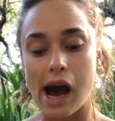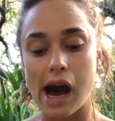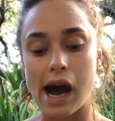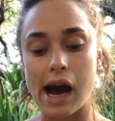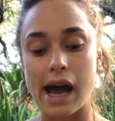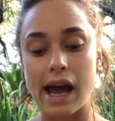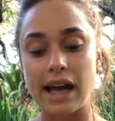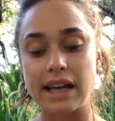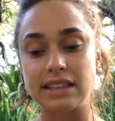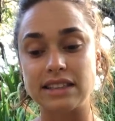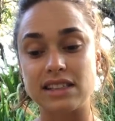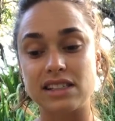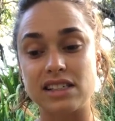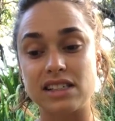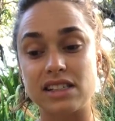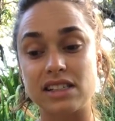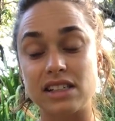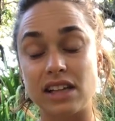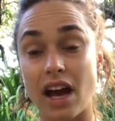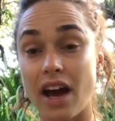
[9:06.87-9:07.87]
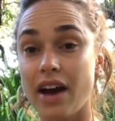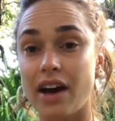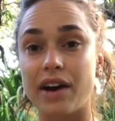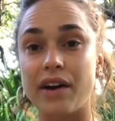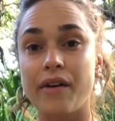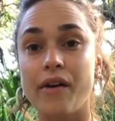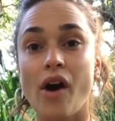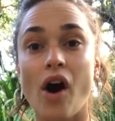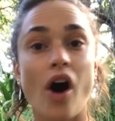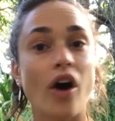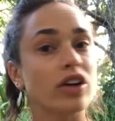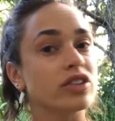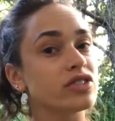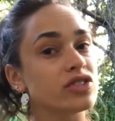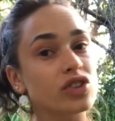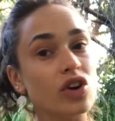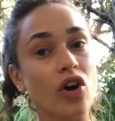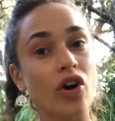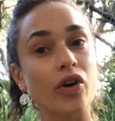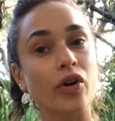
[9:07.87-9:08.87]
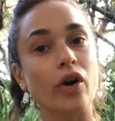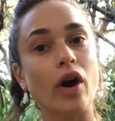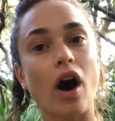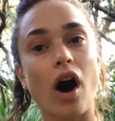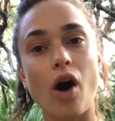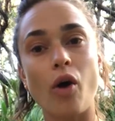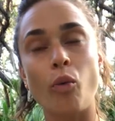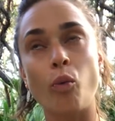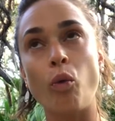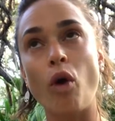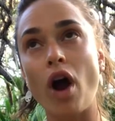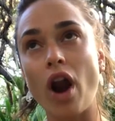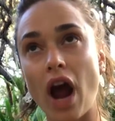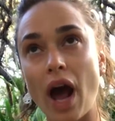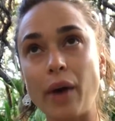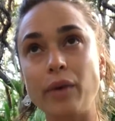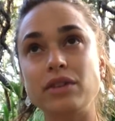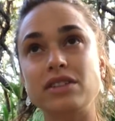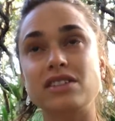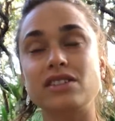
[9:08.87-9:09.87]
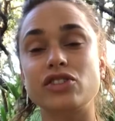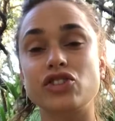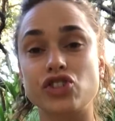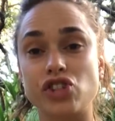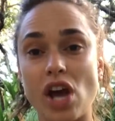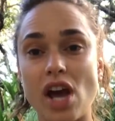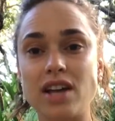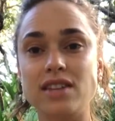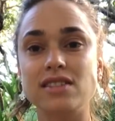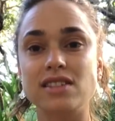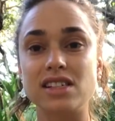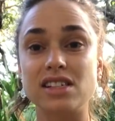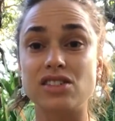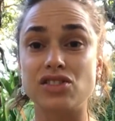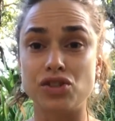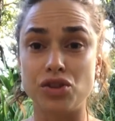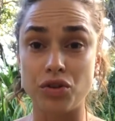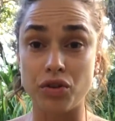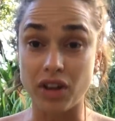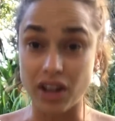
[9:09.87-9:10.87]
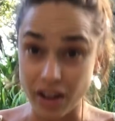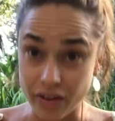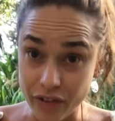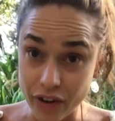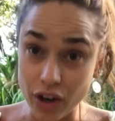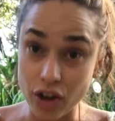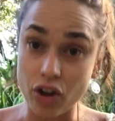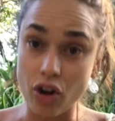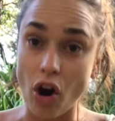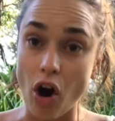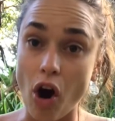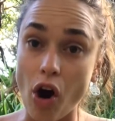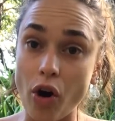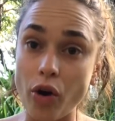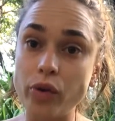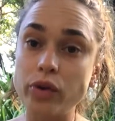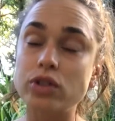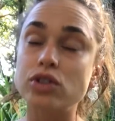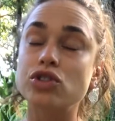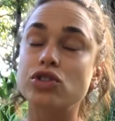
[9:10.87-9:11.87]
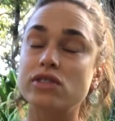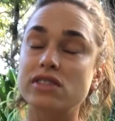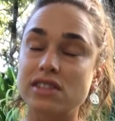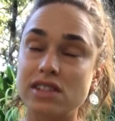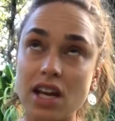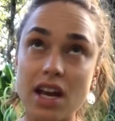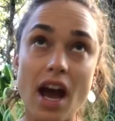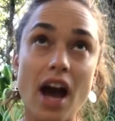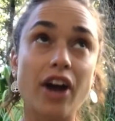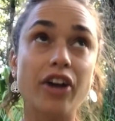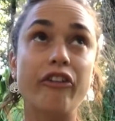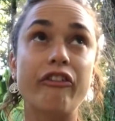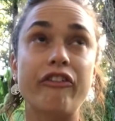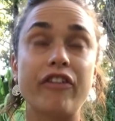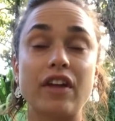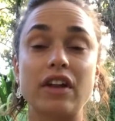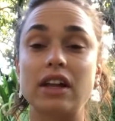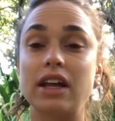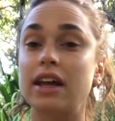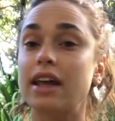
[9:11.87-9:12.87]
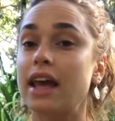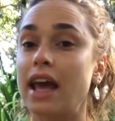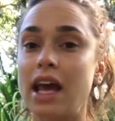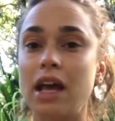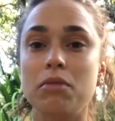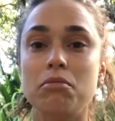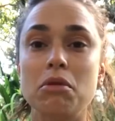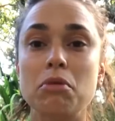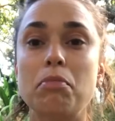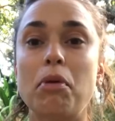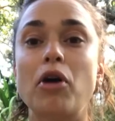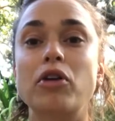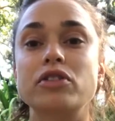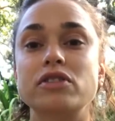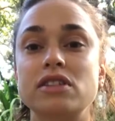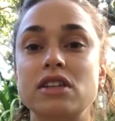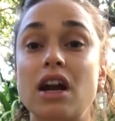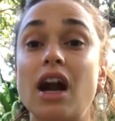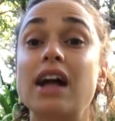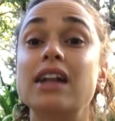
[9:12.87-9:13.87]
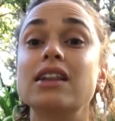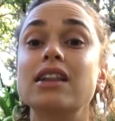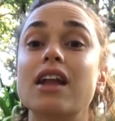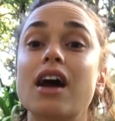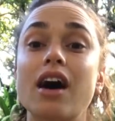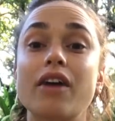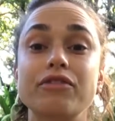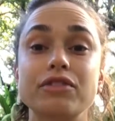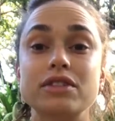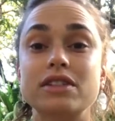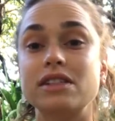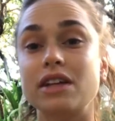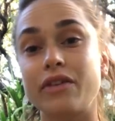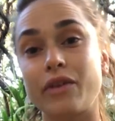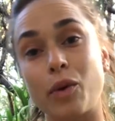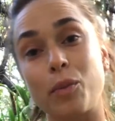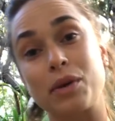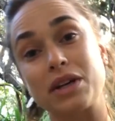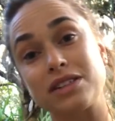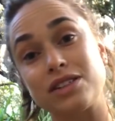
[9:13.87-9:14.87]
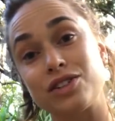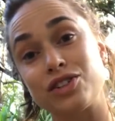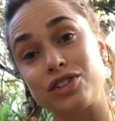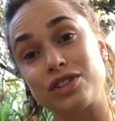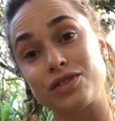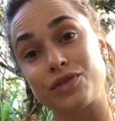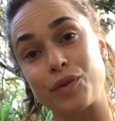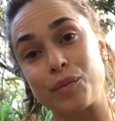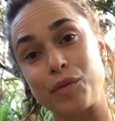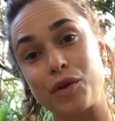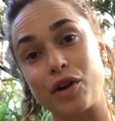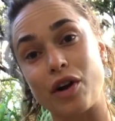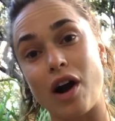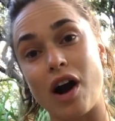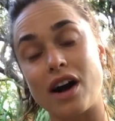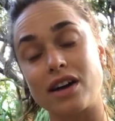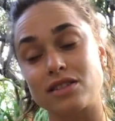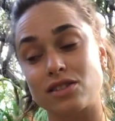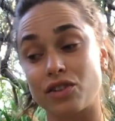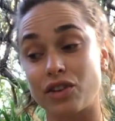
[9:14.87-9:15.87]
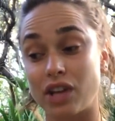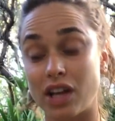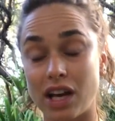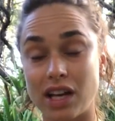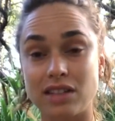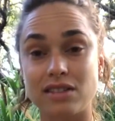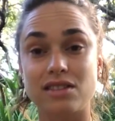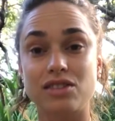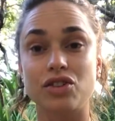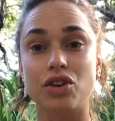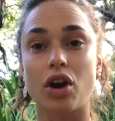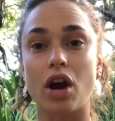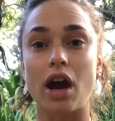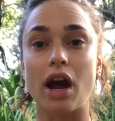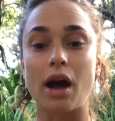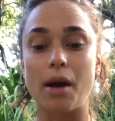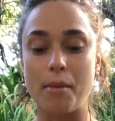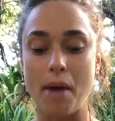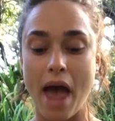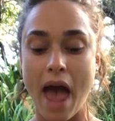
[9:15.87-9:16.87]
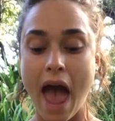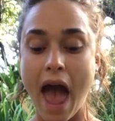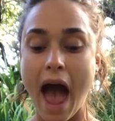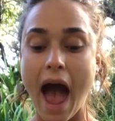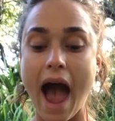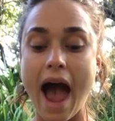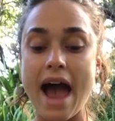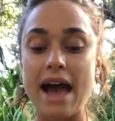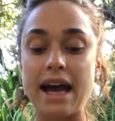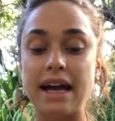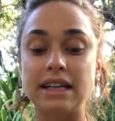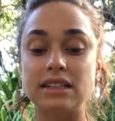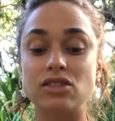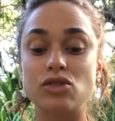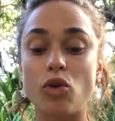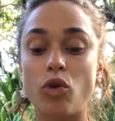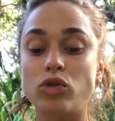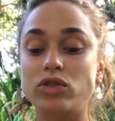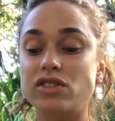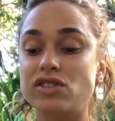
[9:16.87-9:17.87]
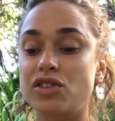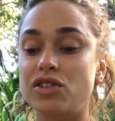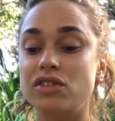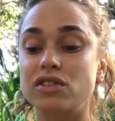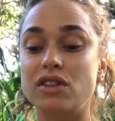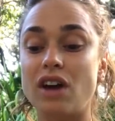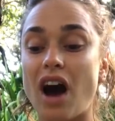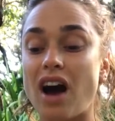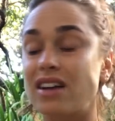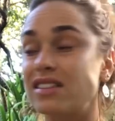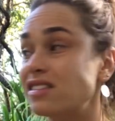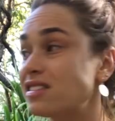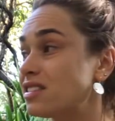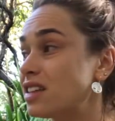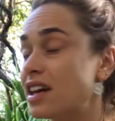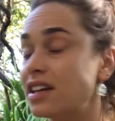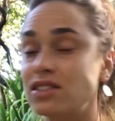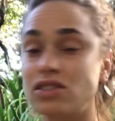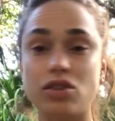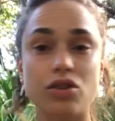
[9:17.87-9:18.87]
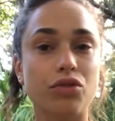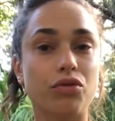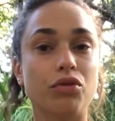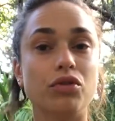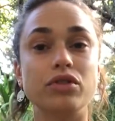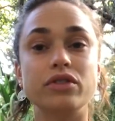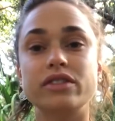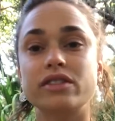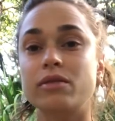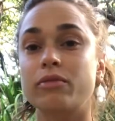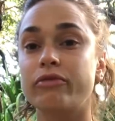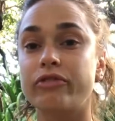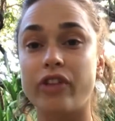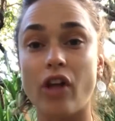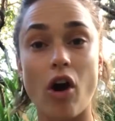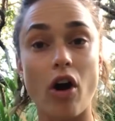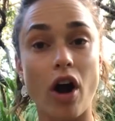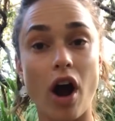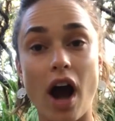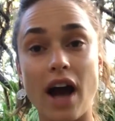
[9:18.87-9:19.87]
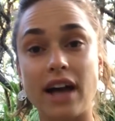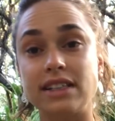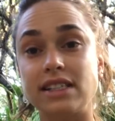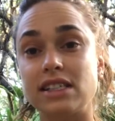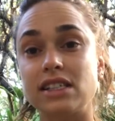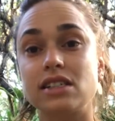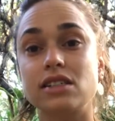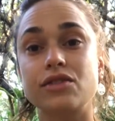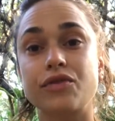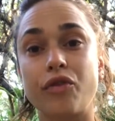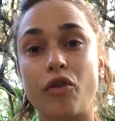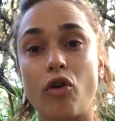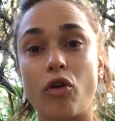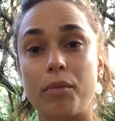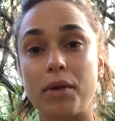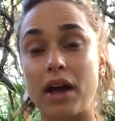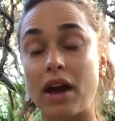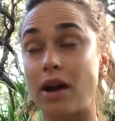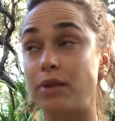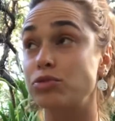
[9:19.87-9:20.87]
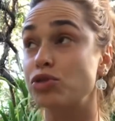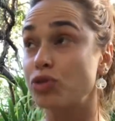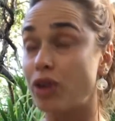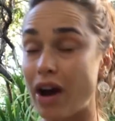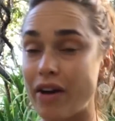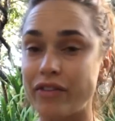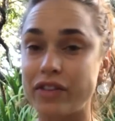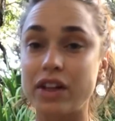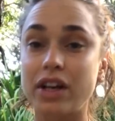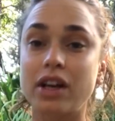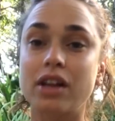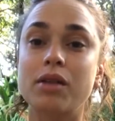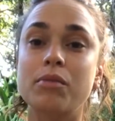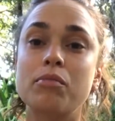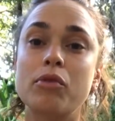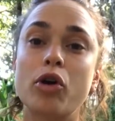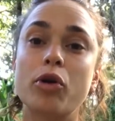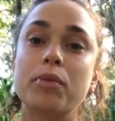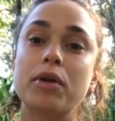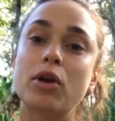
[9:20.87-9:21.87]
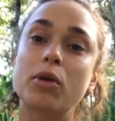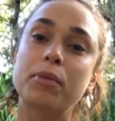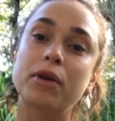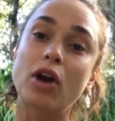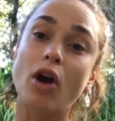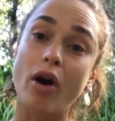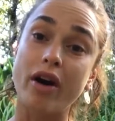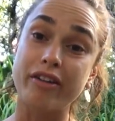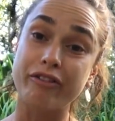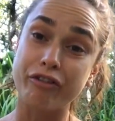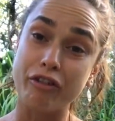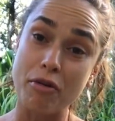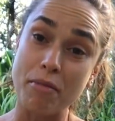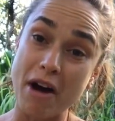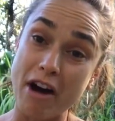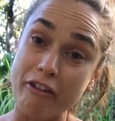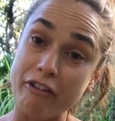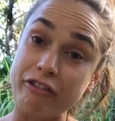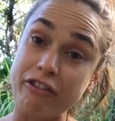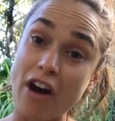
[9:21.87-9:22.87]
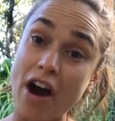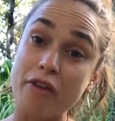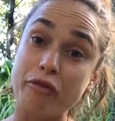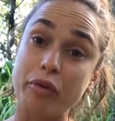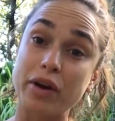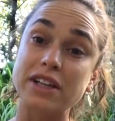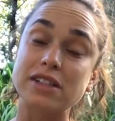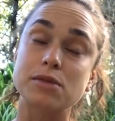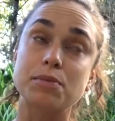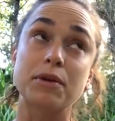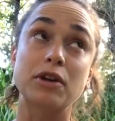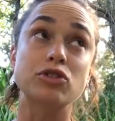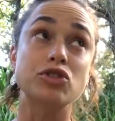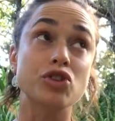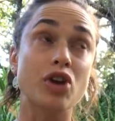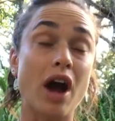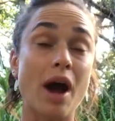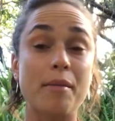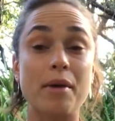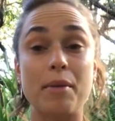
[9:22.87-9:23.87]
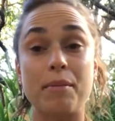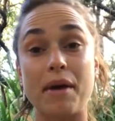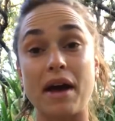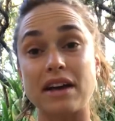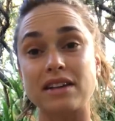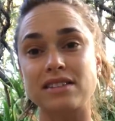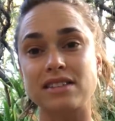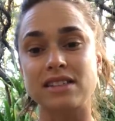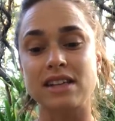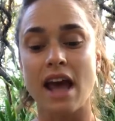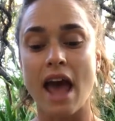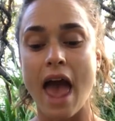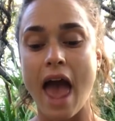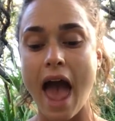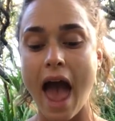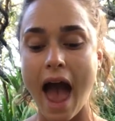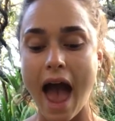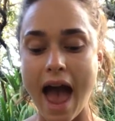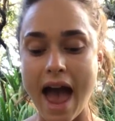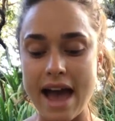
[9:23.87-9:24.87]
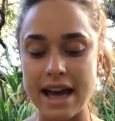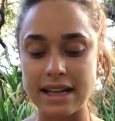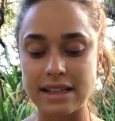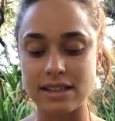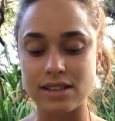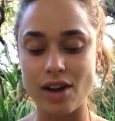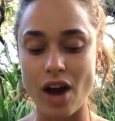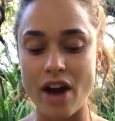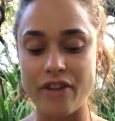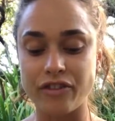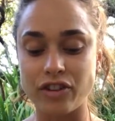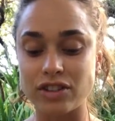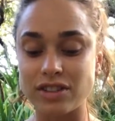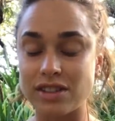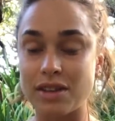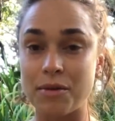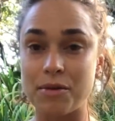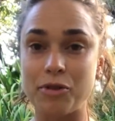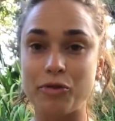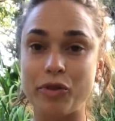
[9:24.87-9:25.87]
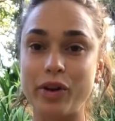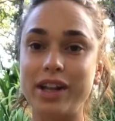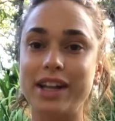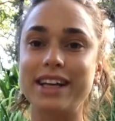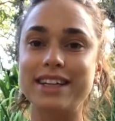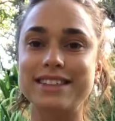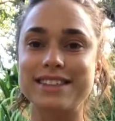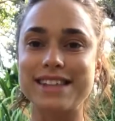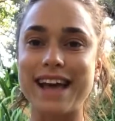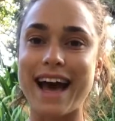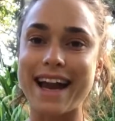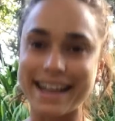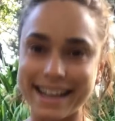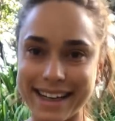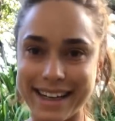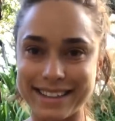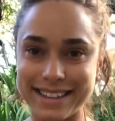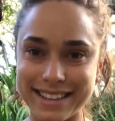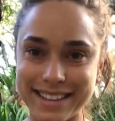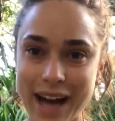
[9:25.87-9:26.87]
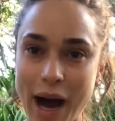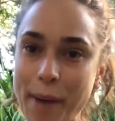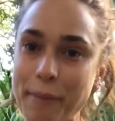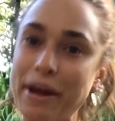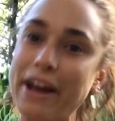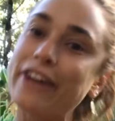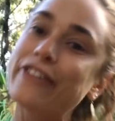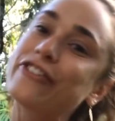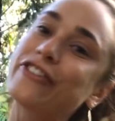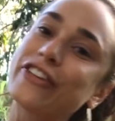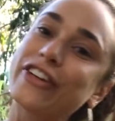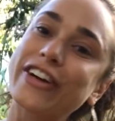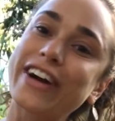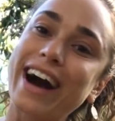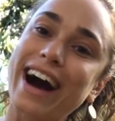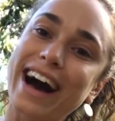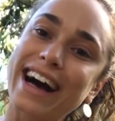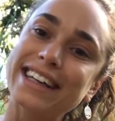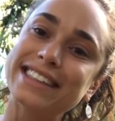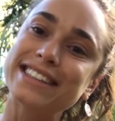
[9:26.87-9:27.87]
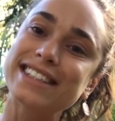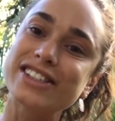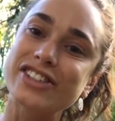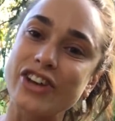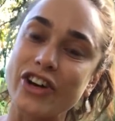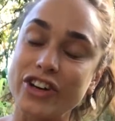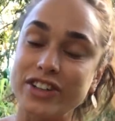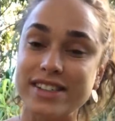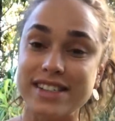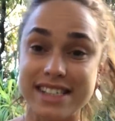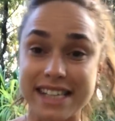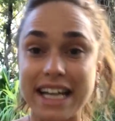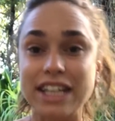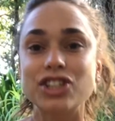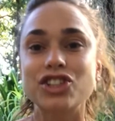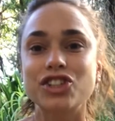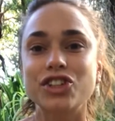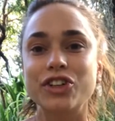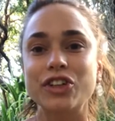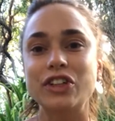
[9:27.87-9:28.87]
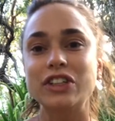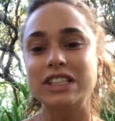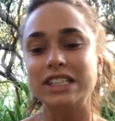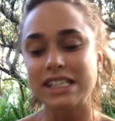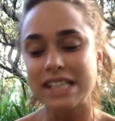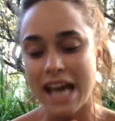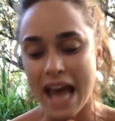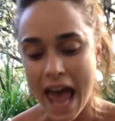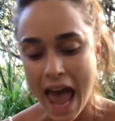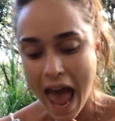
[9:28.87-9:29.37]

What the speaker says: And yeah, so what I would suggest is you give it a go, see how you're feeling, keep me posted. I love receiving messages from you guys on the Instagram, and also send through some vlog ideas for me. I'm traveling at the moment. I'll be going for about 5 weeks, but I'll try my best. And I've got something really exciting coming for you guys, so stay tuned.